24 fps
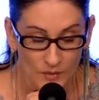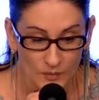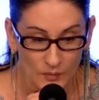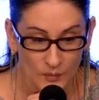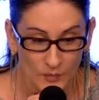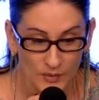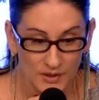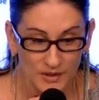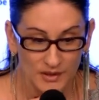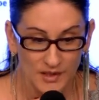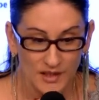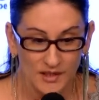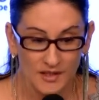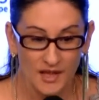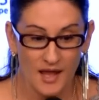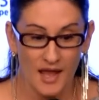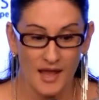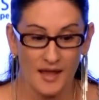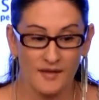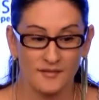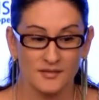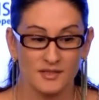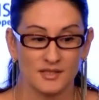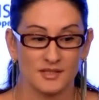We did
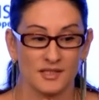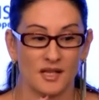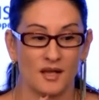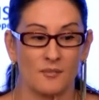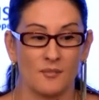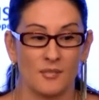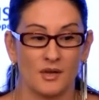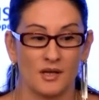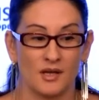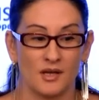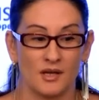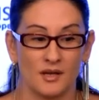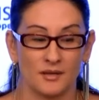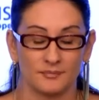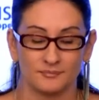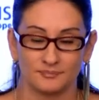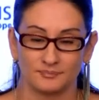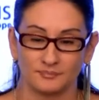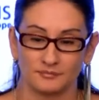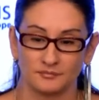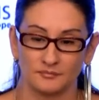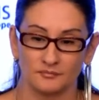have some